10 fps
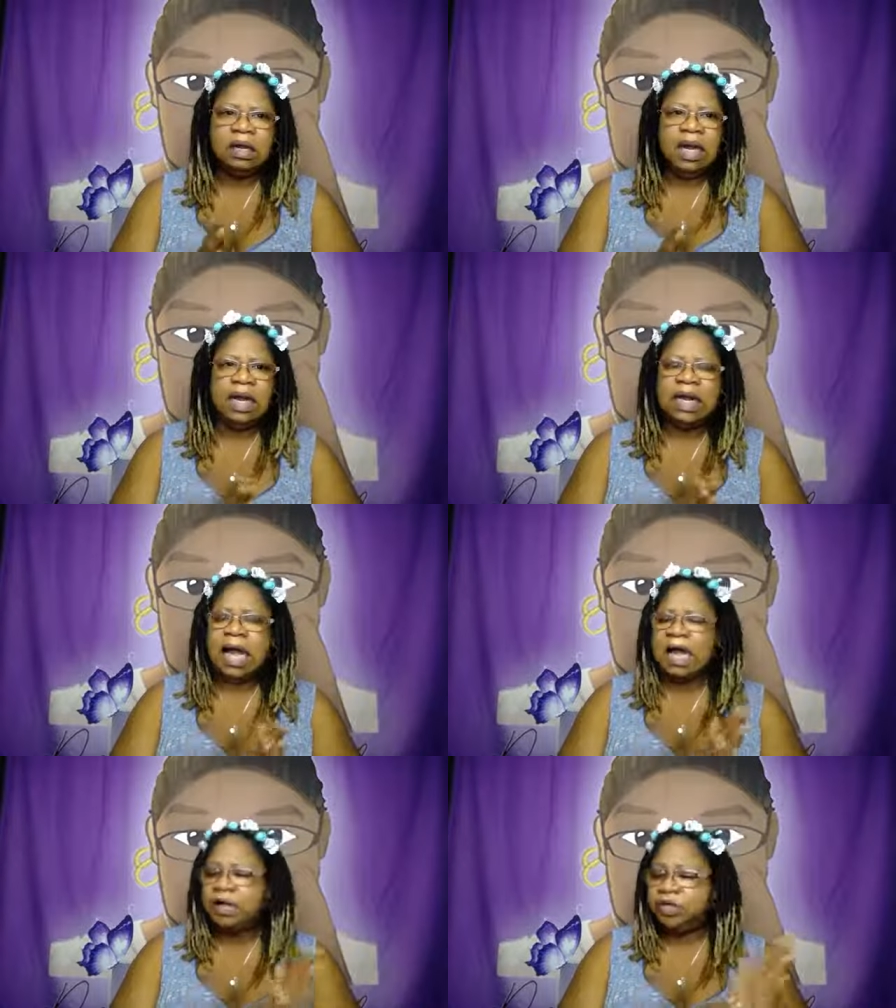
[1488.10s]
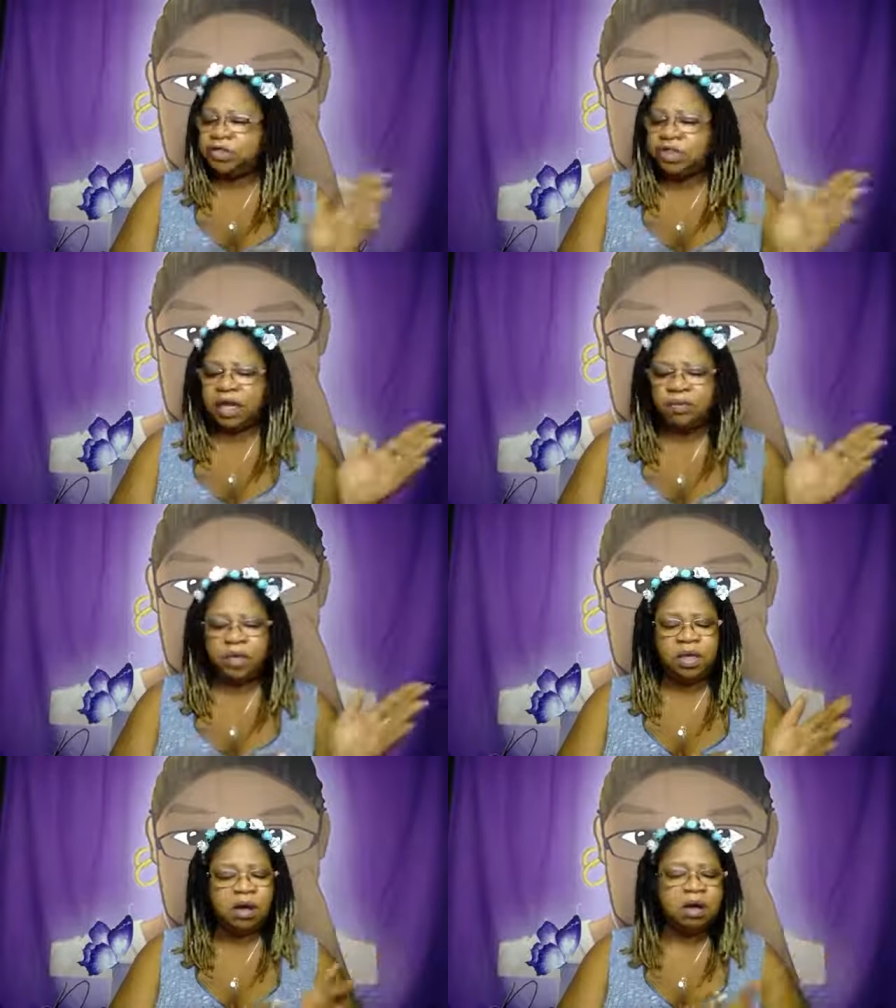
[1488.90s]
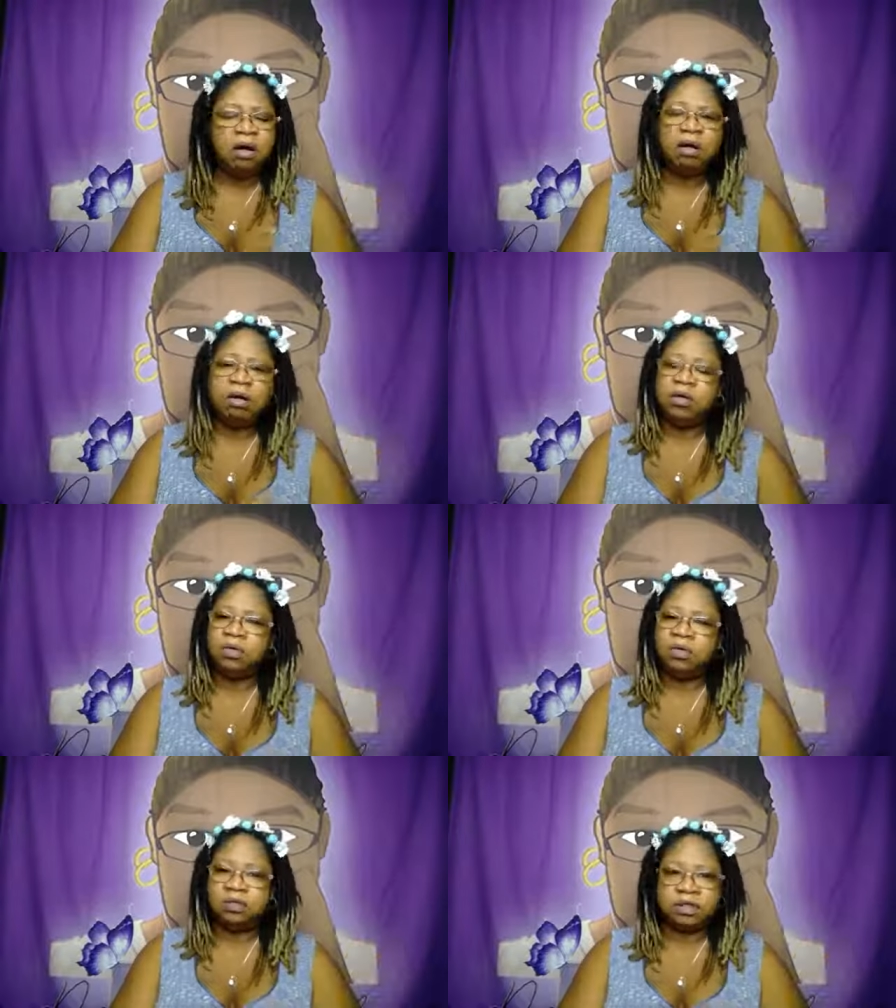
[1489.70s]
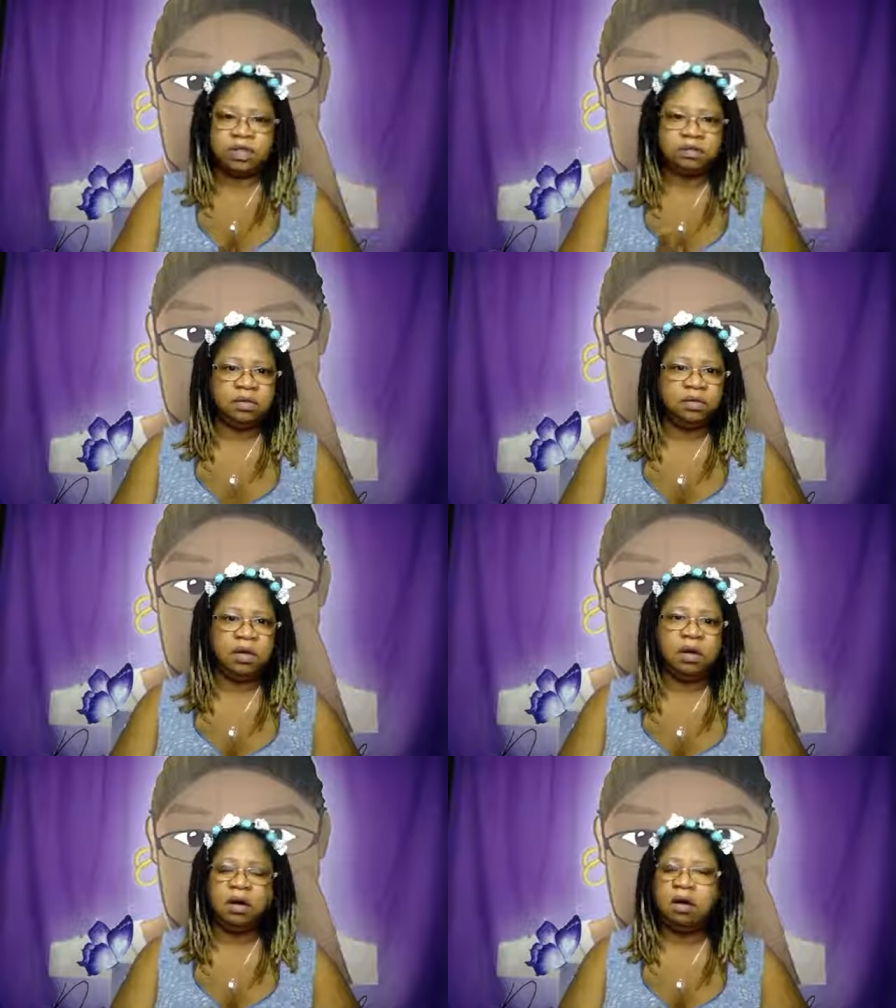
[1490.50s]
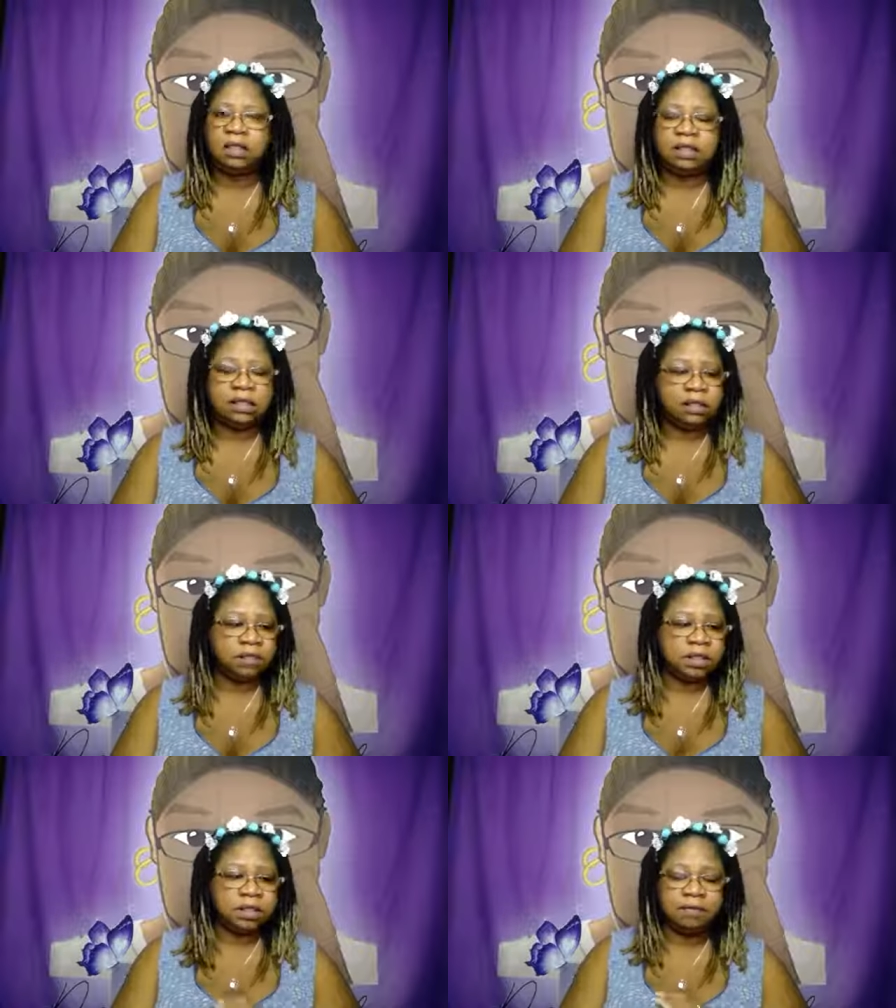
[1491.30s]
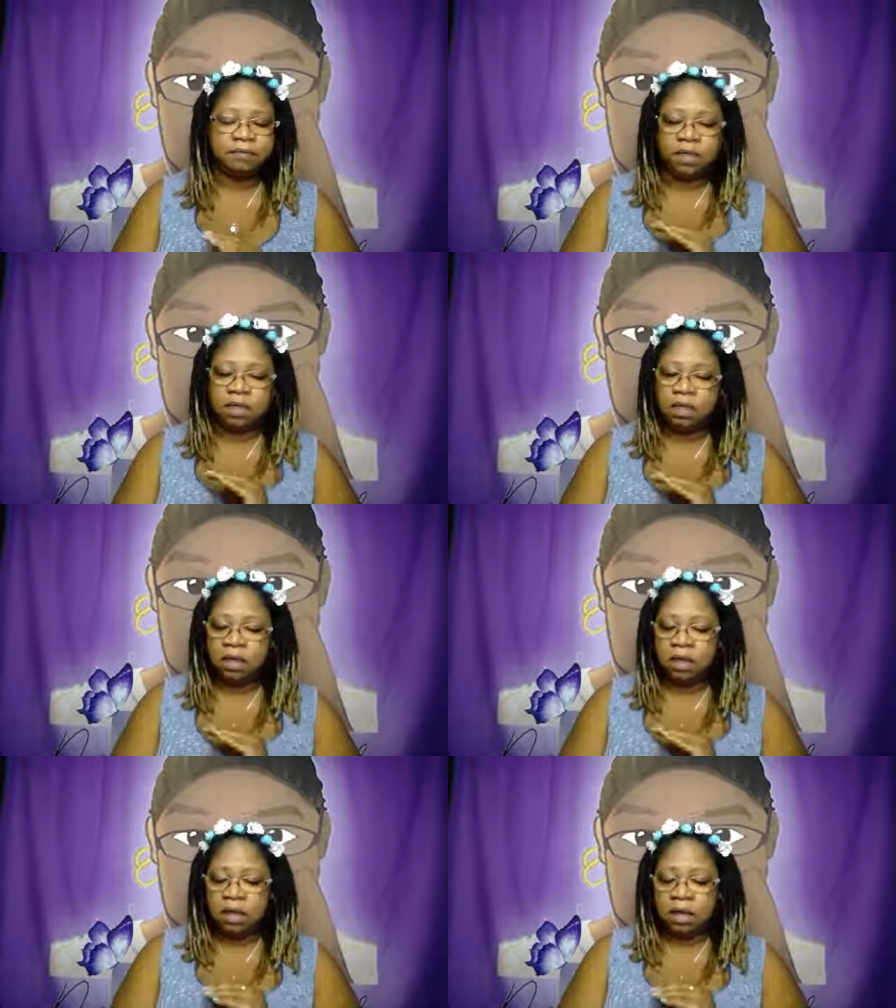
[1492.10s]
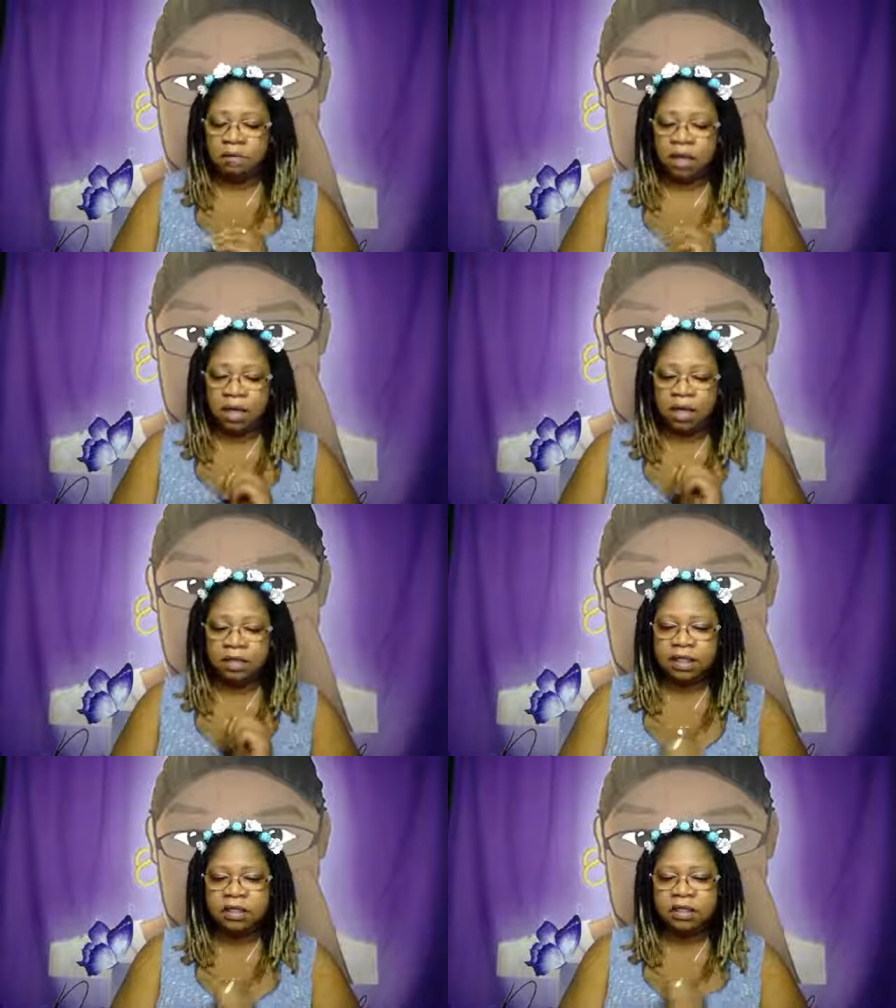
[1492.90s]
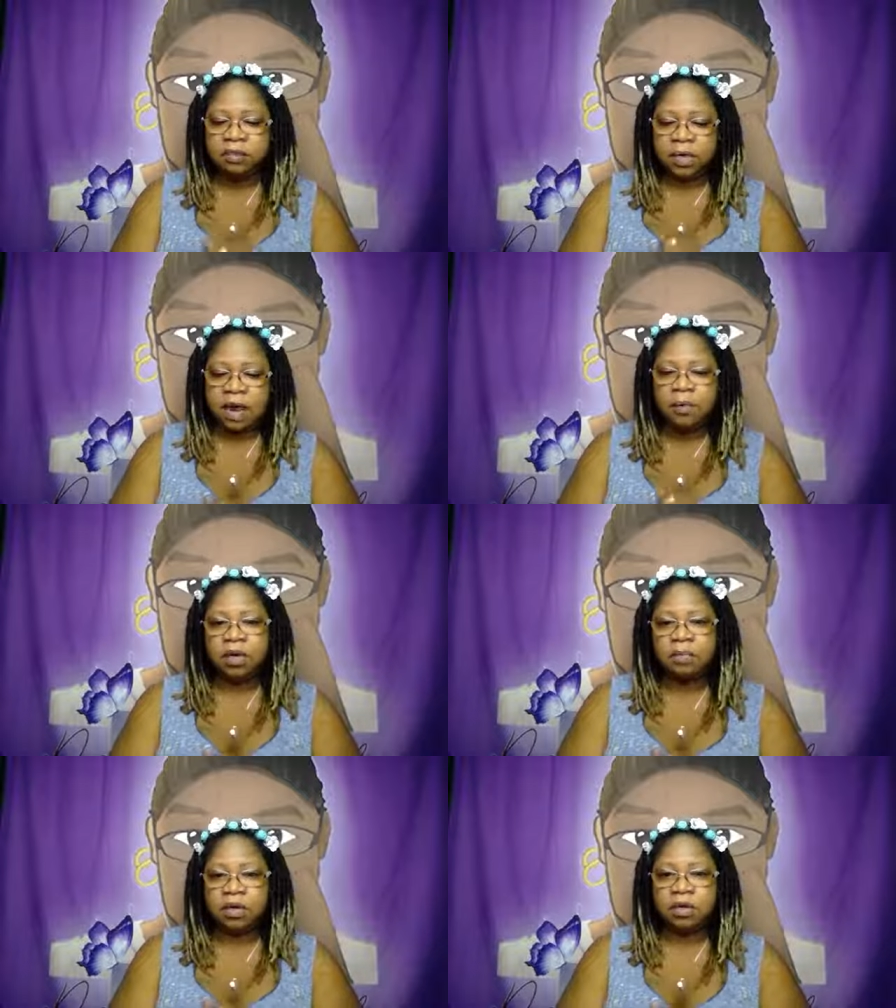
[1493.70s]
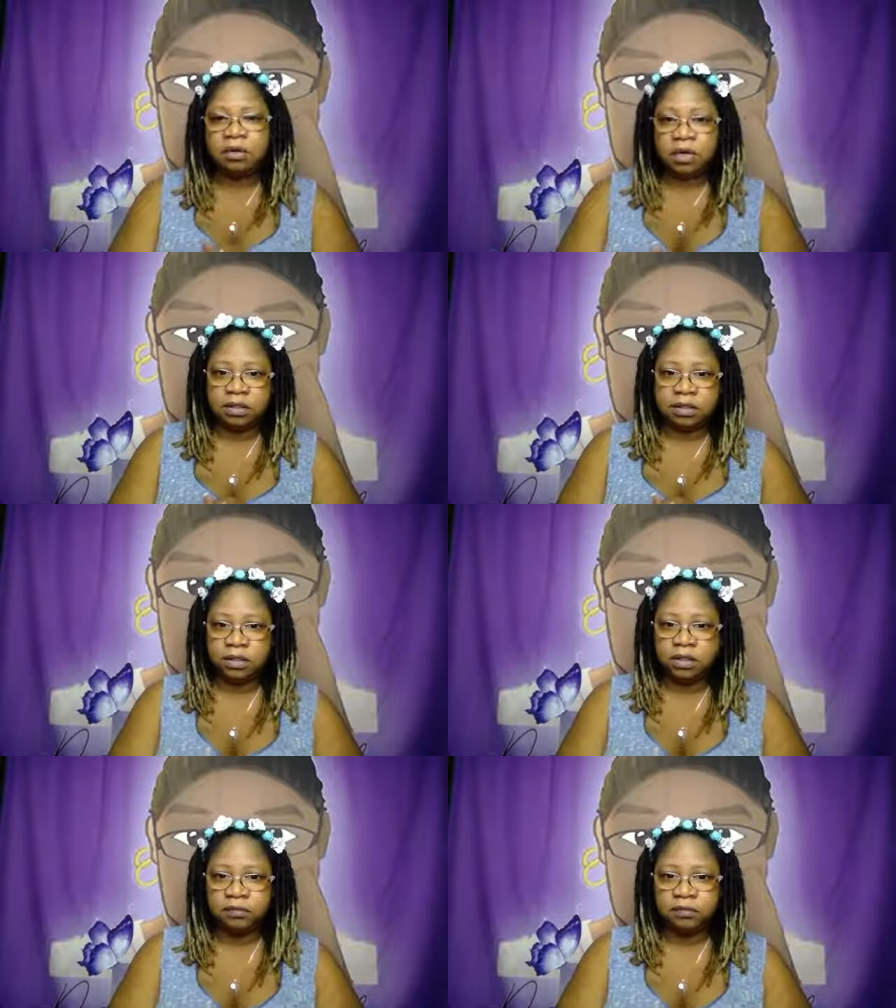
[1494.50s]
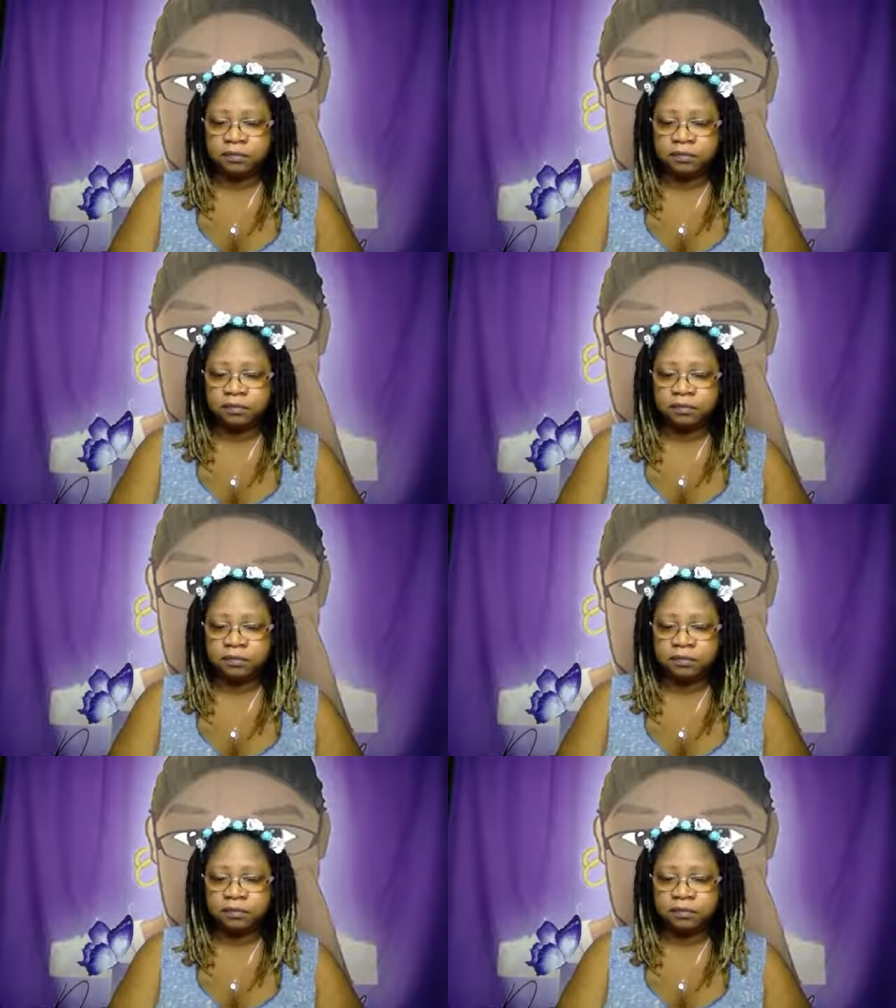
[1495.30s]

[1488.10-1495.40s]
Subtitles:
And I understand we are all going through something, we are all dealing with something. But this is what I want to put across to you.